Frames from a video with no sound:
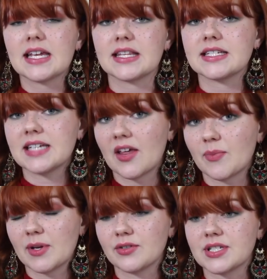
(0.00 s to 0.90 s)
get the
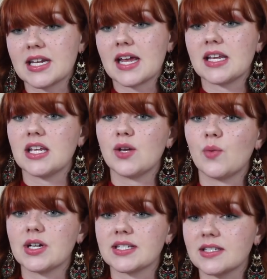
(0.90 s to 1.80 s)
death penalty and he
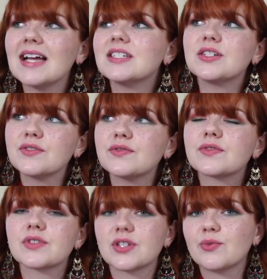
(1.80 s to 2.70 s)
was kind
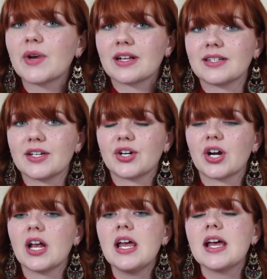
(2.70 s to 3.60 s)
of the
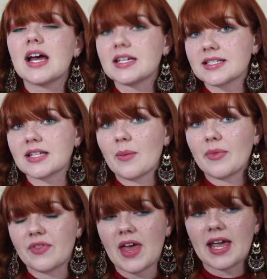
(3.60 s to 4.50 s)
ringleader, as
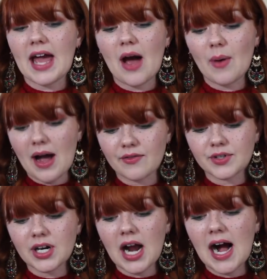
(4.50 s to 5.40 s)
some think.
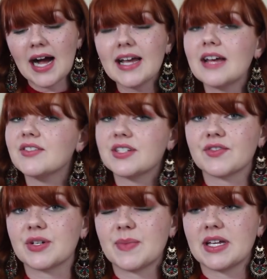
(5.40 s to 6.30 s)
However, I have a
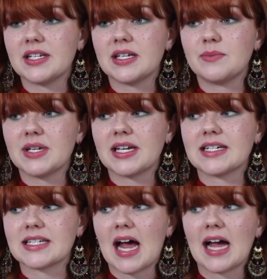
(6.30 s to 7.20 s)
different opinion
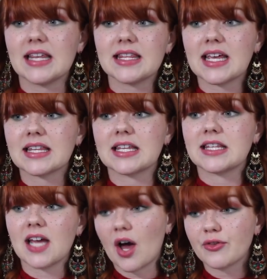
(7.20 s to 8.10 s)
because I think
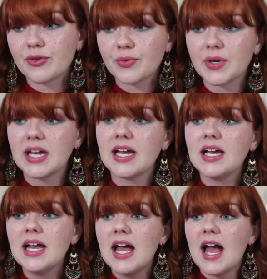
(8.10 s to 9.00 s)
that the other three